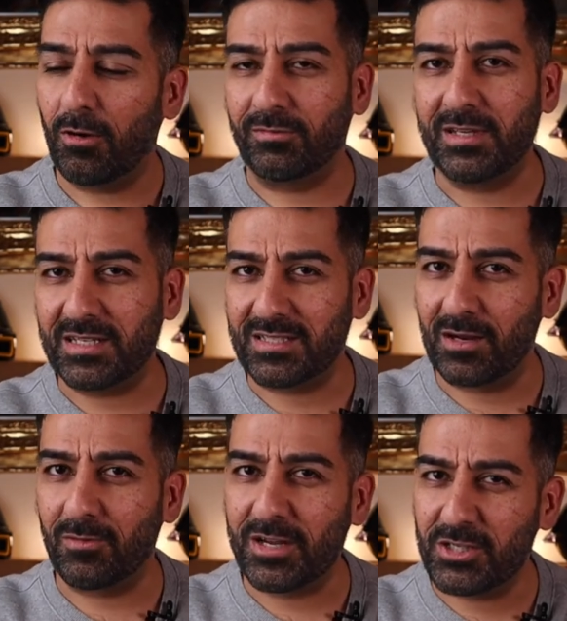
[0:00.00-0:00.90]
of the
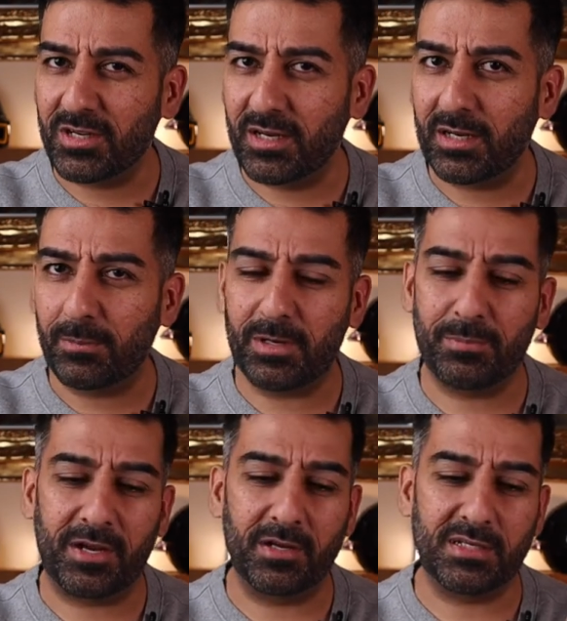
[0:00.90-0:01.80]
acceleration a little
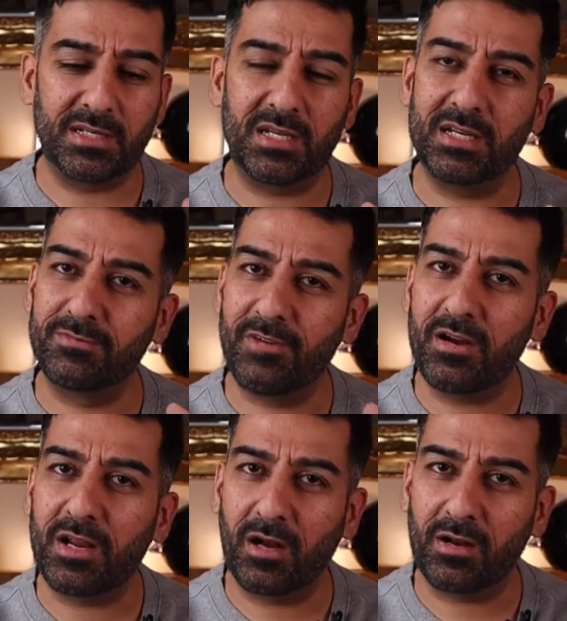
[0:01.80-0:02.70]
bit, because it's
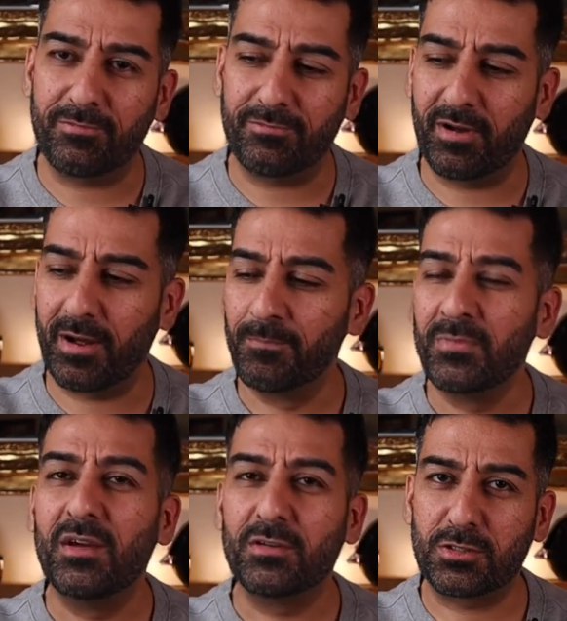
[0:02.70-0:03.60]
very kind of
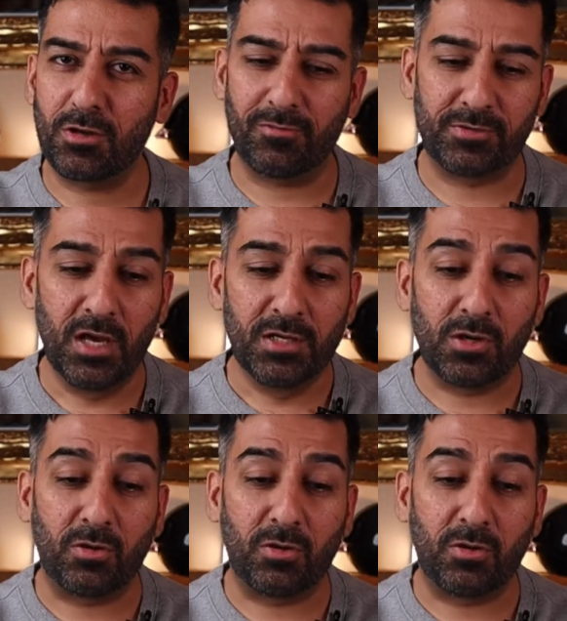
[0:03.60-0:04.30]
soft.